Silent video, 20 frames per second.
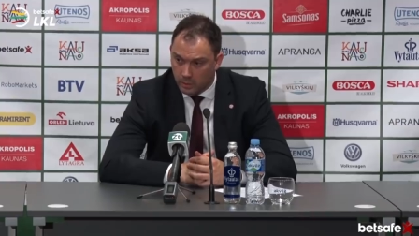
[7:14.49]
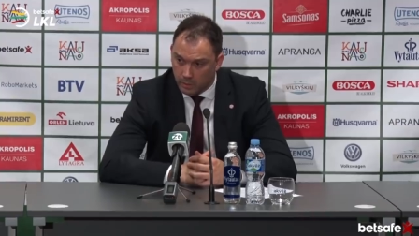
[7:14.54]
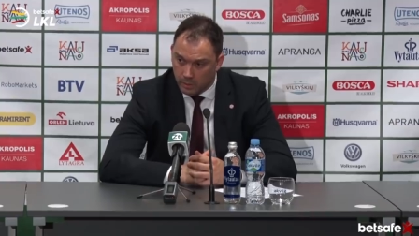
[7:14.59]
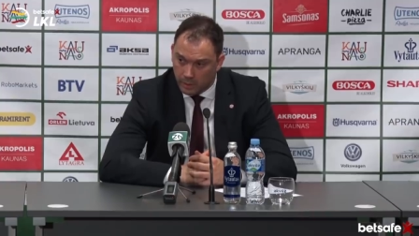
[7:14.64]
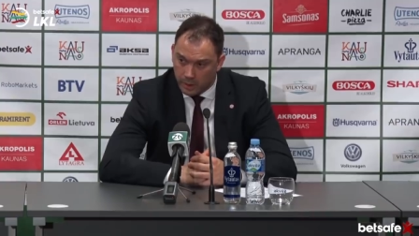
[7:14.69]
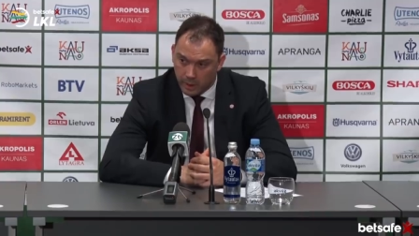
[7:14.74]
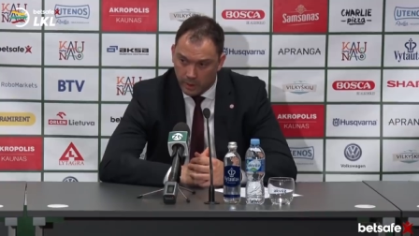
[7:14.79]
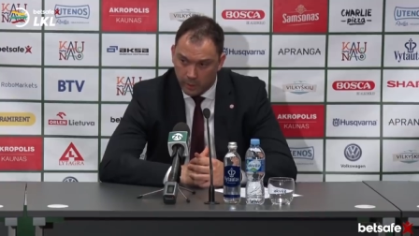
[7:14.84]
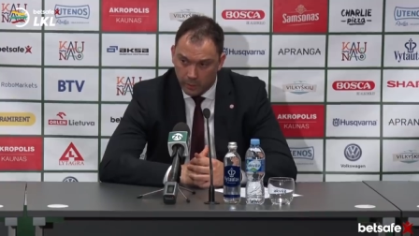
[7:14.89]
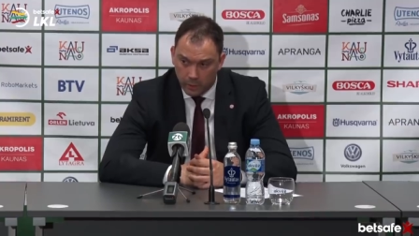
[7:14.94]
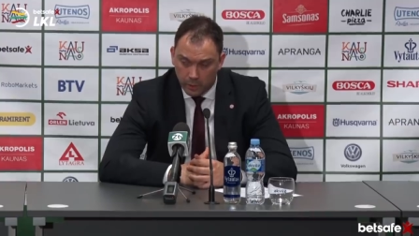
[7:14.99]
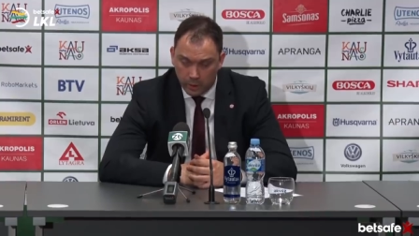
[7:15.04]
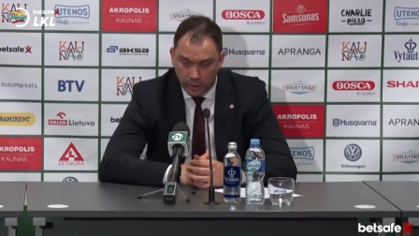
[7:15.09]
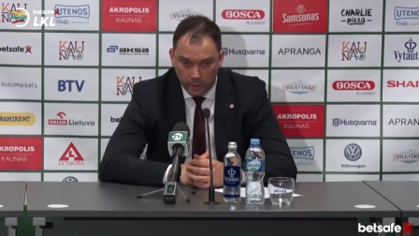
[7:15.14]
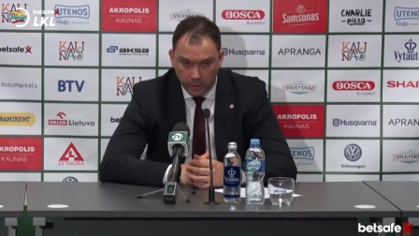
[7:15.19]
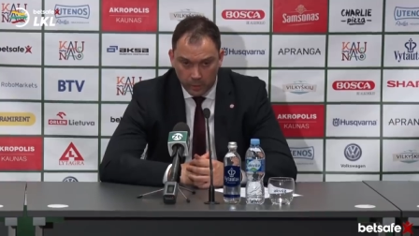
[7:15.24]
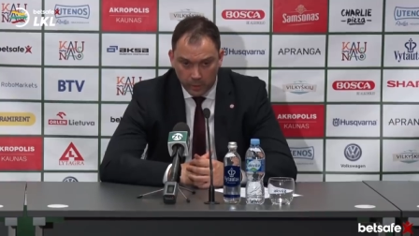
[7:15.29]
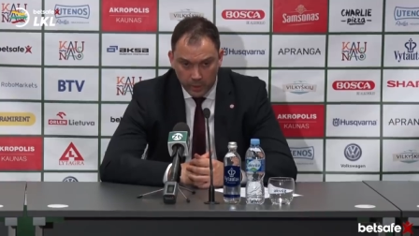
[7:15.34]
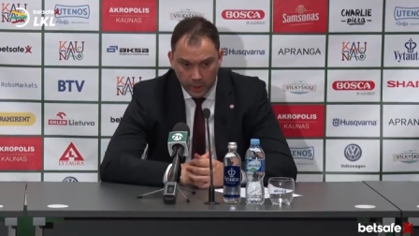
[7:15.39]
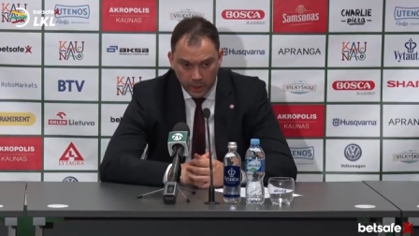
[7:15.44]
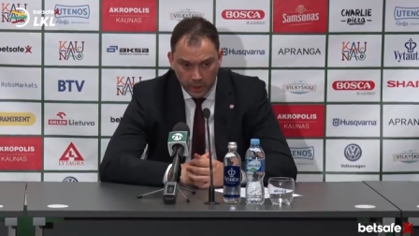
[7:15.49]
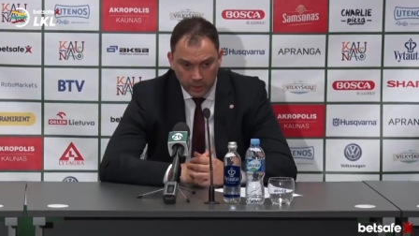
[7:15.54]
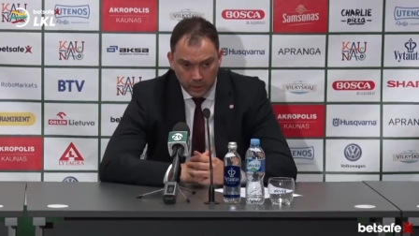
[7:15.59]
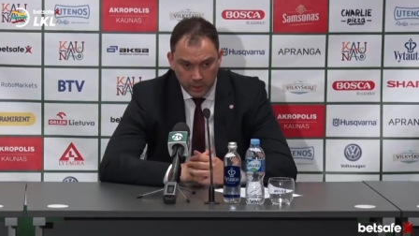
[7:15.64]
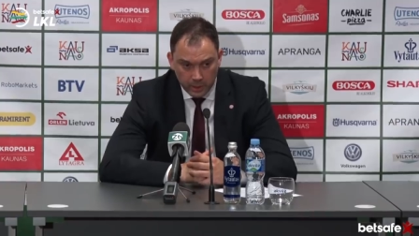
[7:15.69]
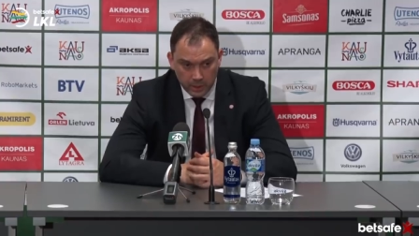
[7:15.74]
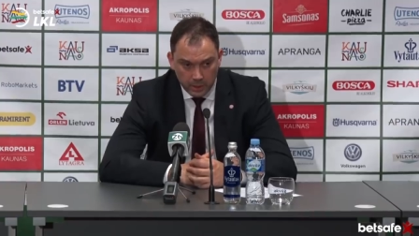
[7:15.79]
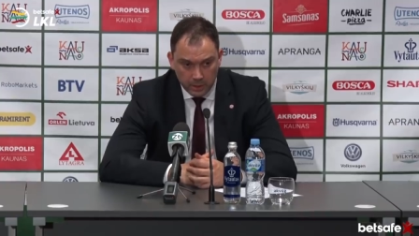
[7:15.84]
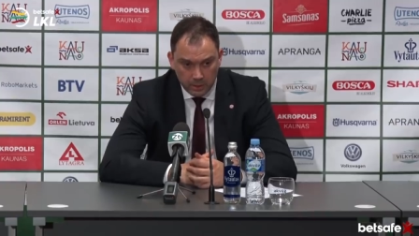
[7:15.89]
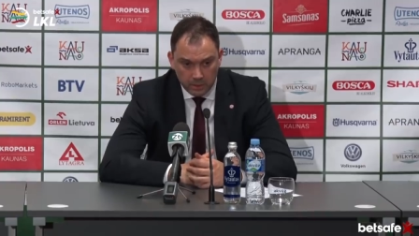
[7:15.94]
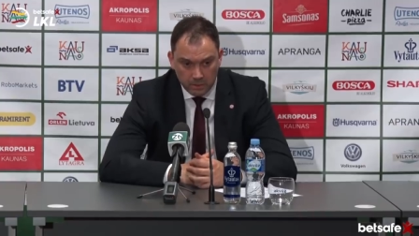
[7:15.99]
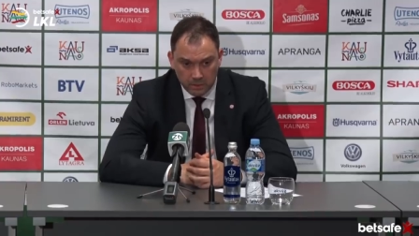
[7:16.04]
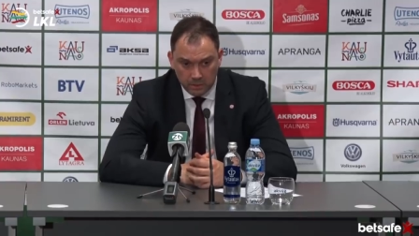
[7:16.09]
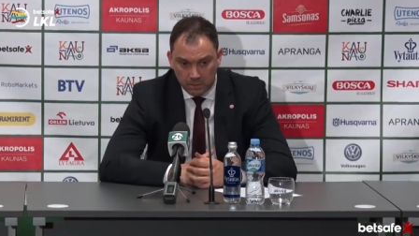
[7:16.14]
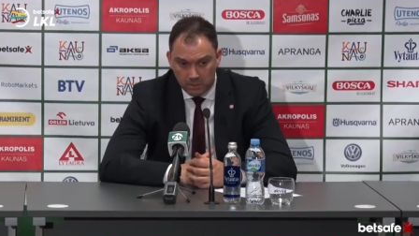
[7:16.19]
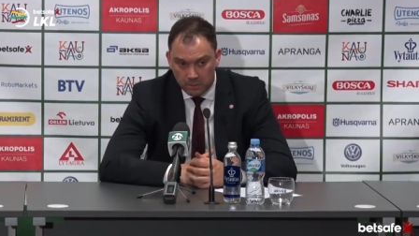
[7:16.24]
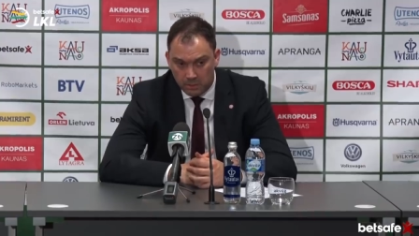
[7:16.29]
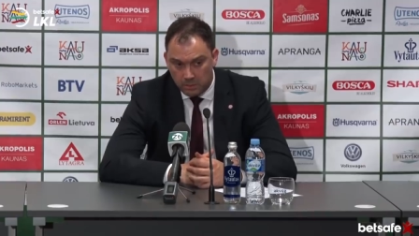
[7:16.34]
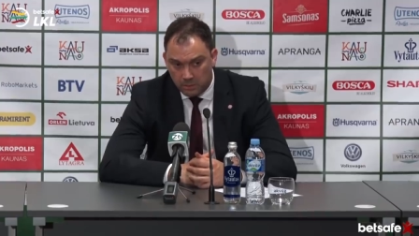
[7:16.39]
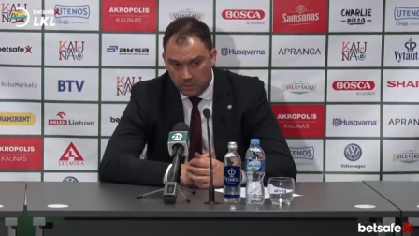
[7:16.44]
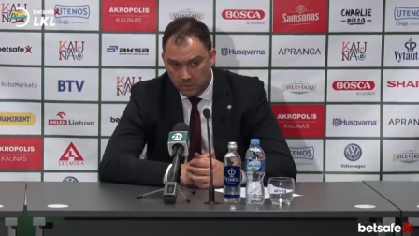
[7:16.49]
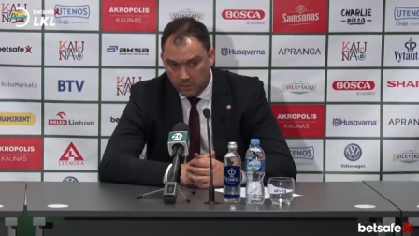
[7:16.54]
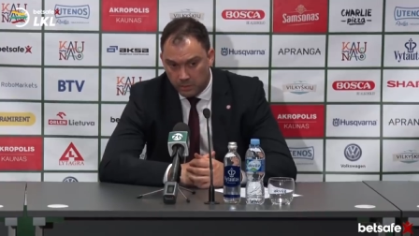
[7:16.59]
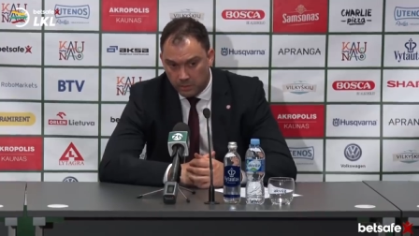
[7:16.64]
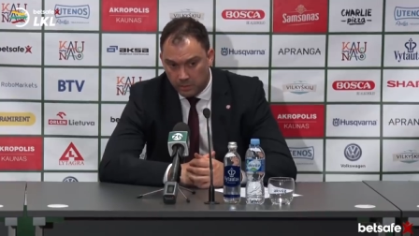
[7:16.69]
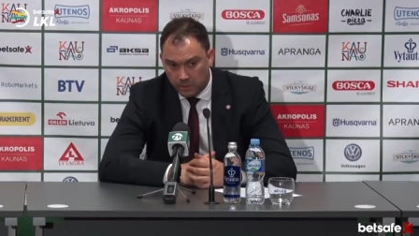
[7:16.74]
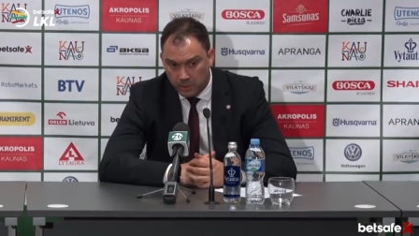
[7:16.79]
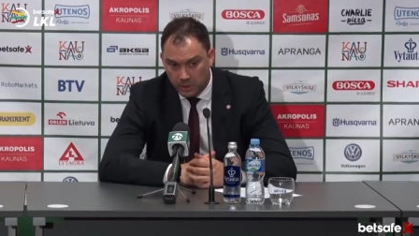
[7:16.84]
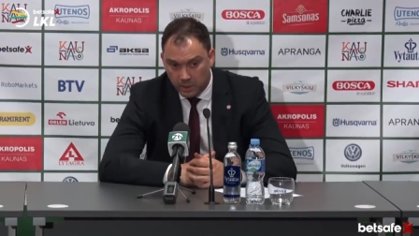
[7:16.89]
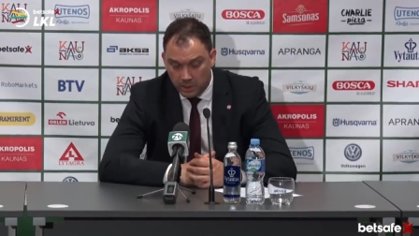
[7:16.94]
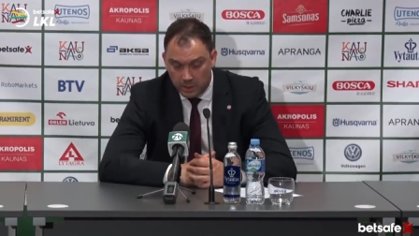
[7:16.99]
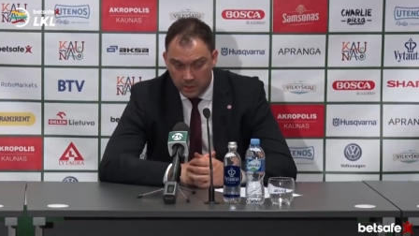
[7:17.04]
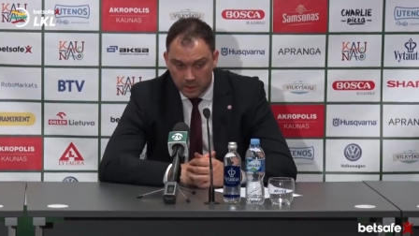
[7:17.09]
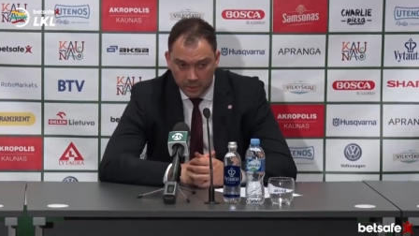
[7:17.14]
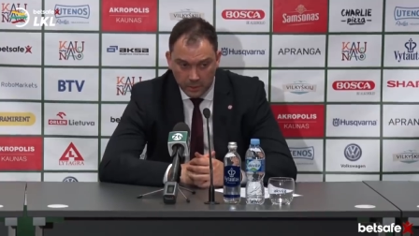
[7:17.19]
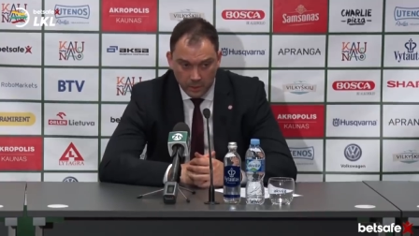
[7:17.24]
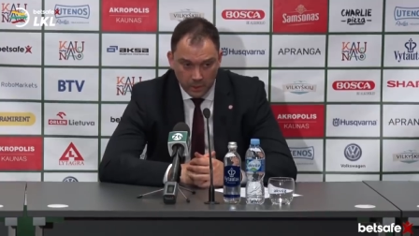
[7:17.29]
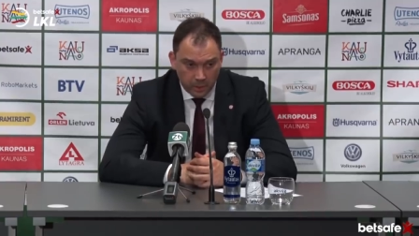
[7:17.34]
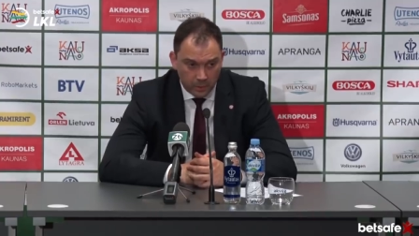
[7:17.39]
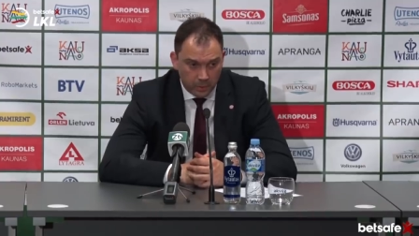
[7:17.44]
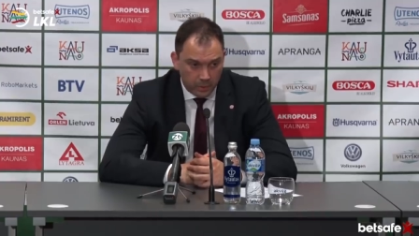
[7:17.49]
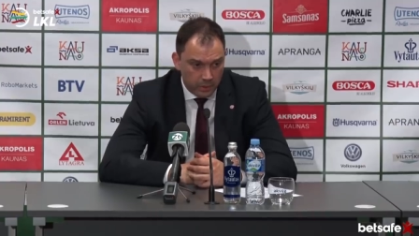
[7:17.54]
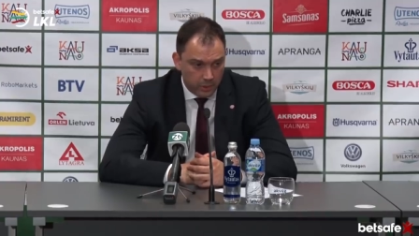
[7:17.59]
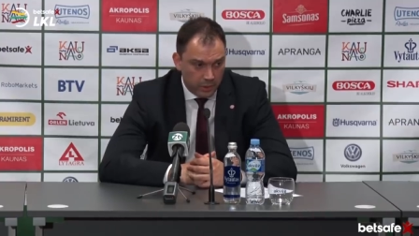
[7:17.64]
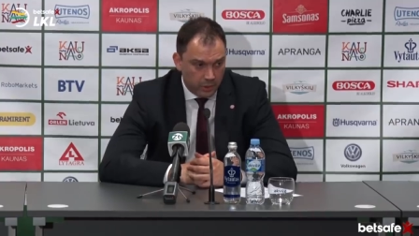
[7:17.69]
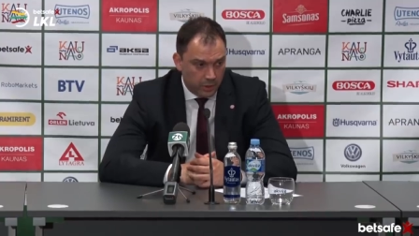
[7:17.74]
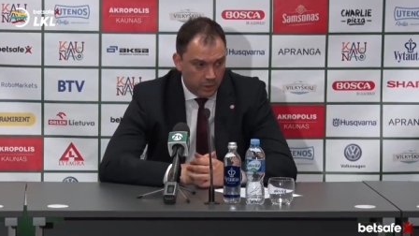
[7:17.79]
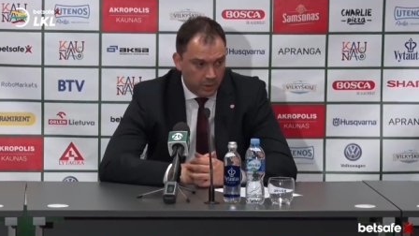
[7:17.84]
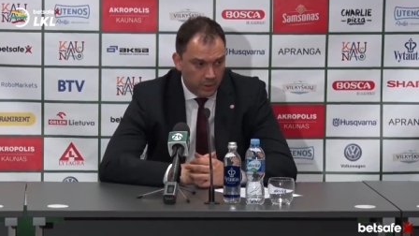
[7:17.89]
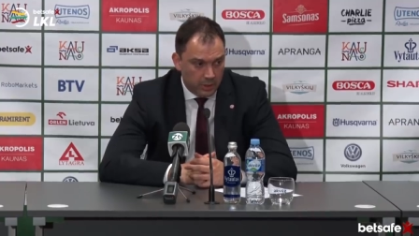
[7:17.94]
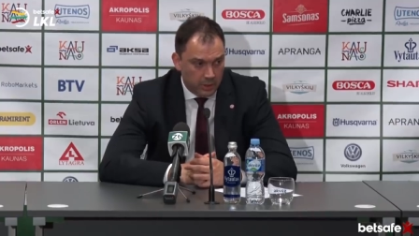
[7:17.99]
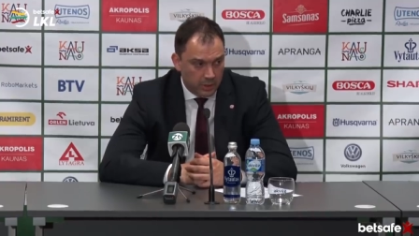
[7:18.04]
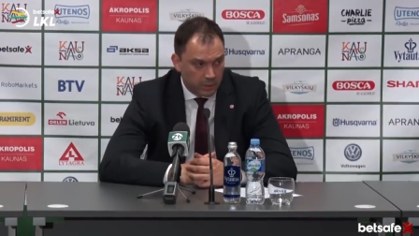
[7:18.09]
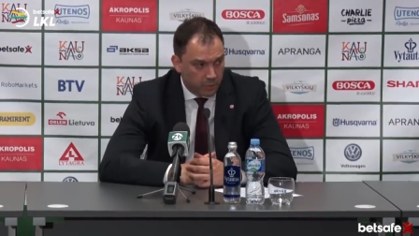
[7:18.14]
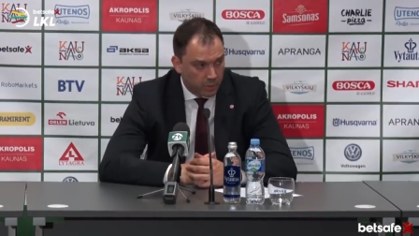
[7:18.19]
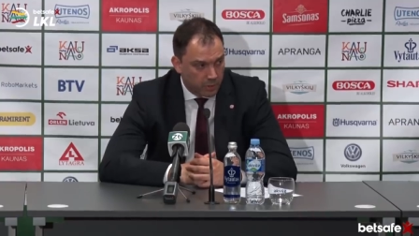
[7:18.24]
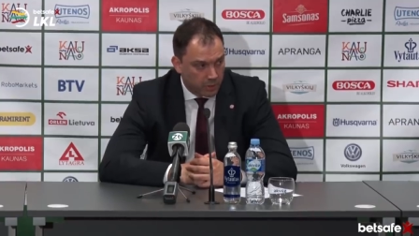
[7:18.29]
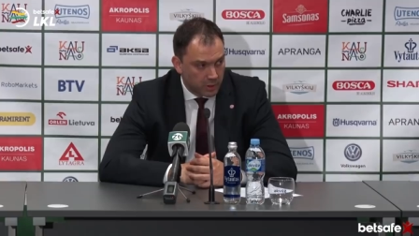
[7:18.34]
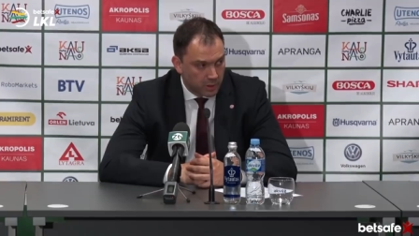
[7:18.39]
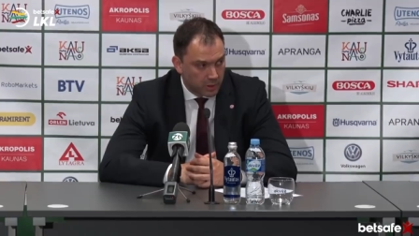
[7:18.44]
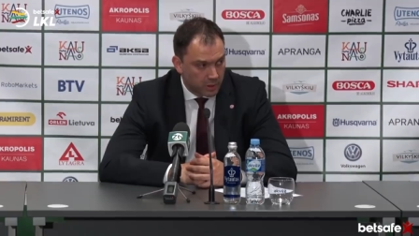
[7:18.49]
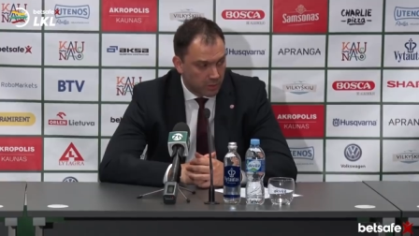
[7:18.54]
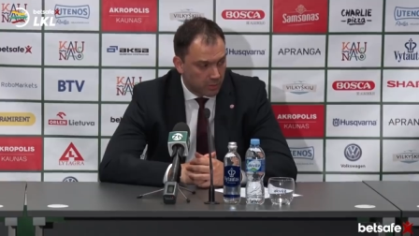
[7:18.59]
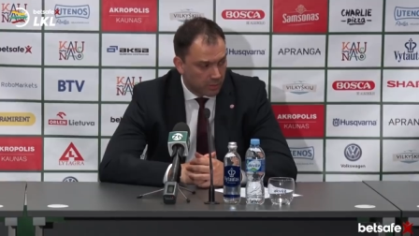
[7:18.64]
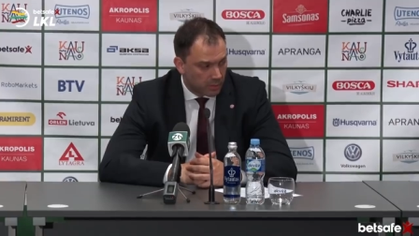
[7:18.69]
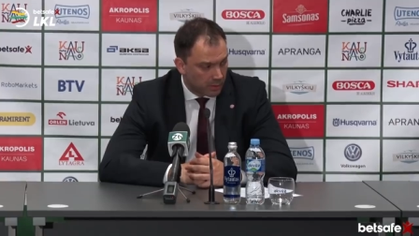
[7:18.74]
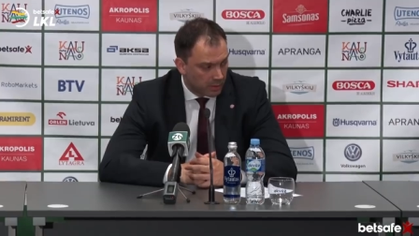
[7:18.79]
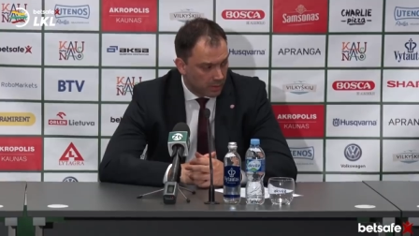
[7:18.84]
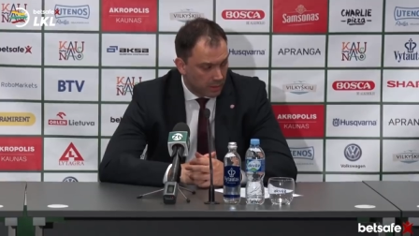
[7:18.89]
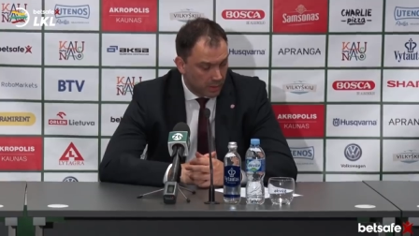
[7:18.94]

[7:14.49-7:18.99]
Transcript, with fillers: Hard worker on practice. His natural position is position.